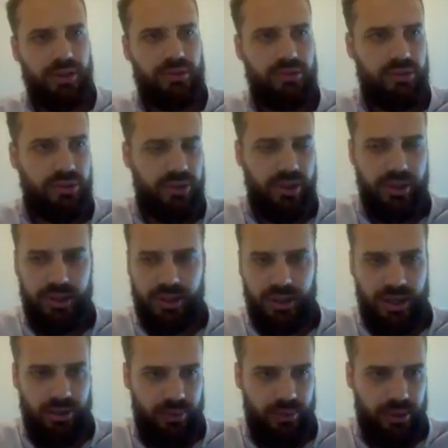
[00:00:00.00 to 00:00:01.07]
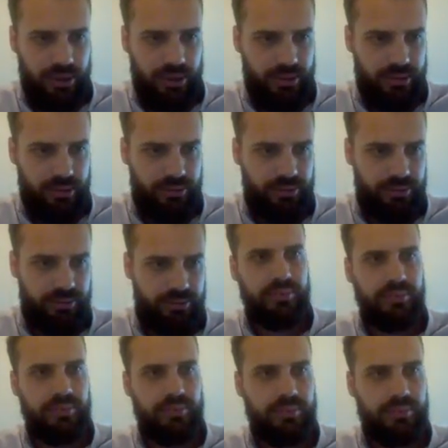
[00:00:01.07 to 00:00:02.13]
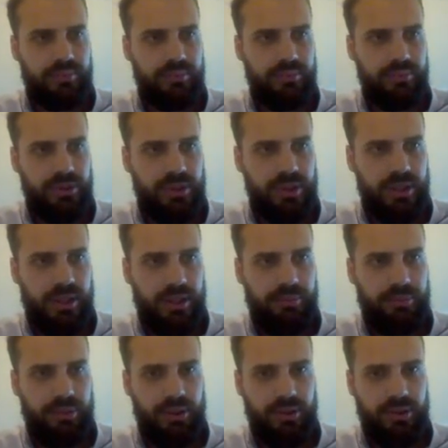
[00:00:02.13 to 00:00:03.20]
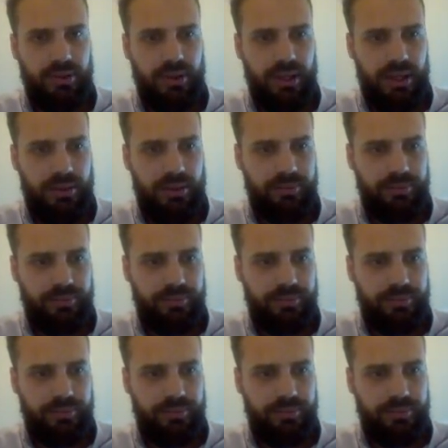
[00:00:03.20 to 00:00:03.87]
let's try that one. I'm just going to upload that.